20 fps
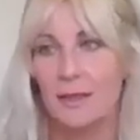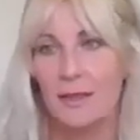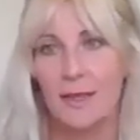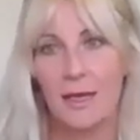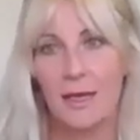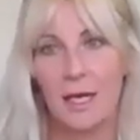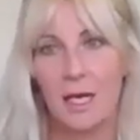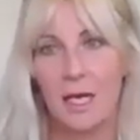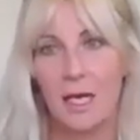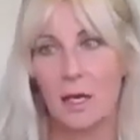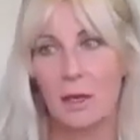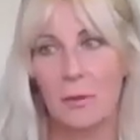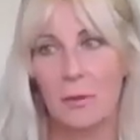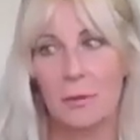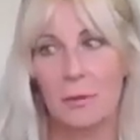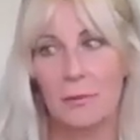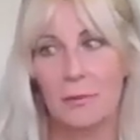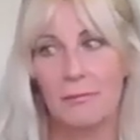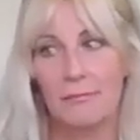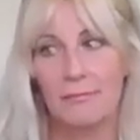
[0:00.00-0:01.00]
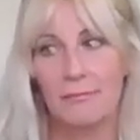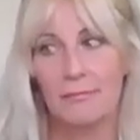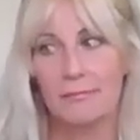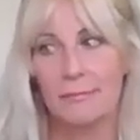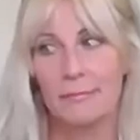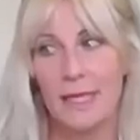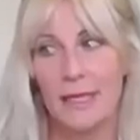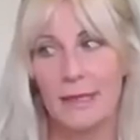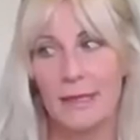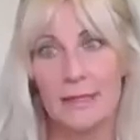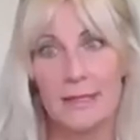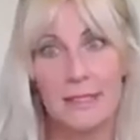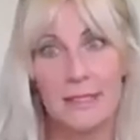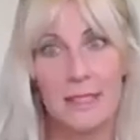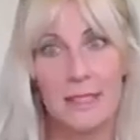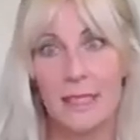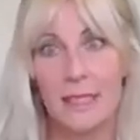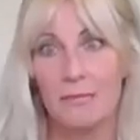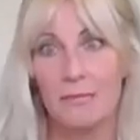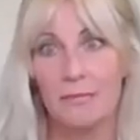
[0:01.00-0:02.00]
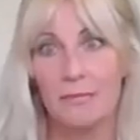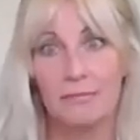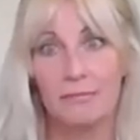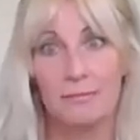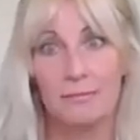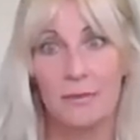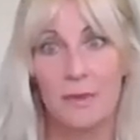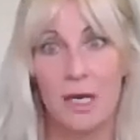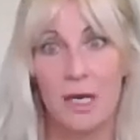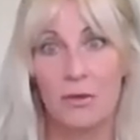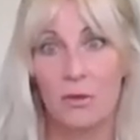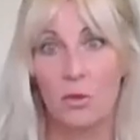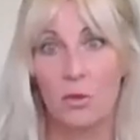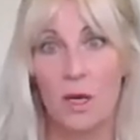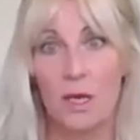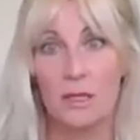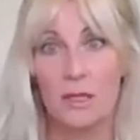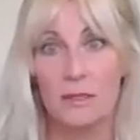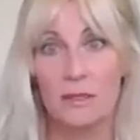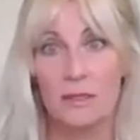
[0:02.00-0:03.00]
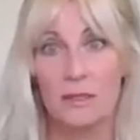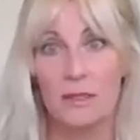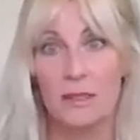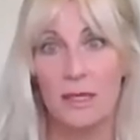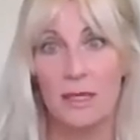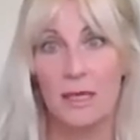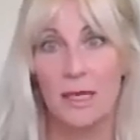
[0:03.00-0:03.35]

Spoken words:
in the city otherwise.